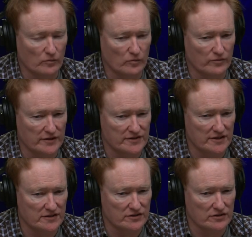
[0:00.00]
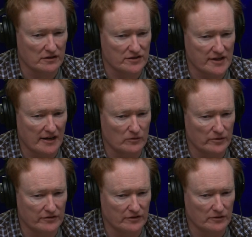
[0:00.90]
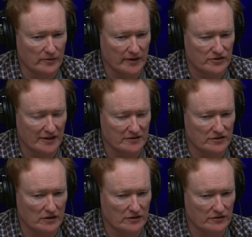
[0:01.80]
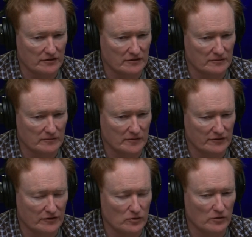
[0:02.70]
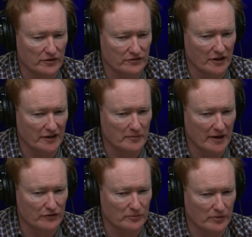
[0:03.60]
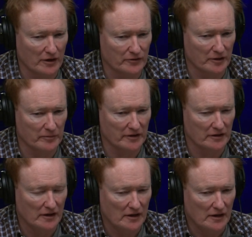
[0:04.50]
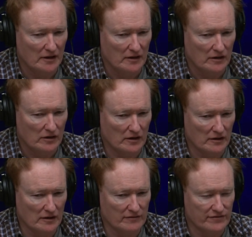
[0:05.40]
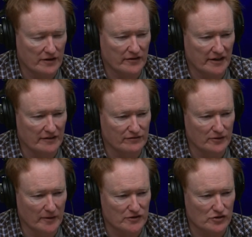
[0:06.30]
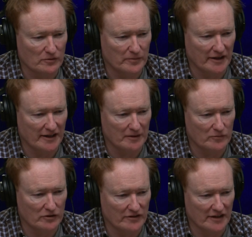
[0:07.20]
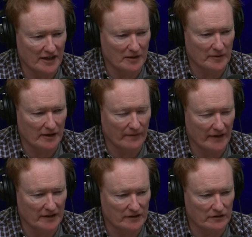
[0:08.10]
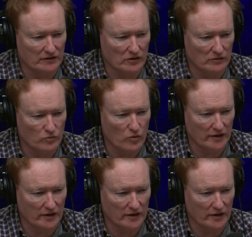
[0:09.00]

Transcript: the season starts out with you. You actually get to talk to. It's cool. You're talking to Matthew Broderick, but uh, a very influential big hit movie came out that year called War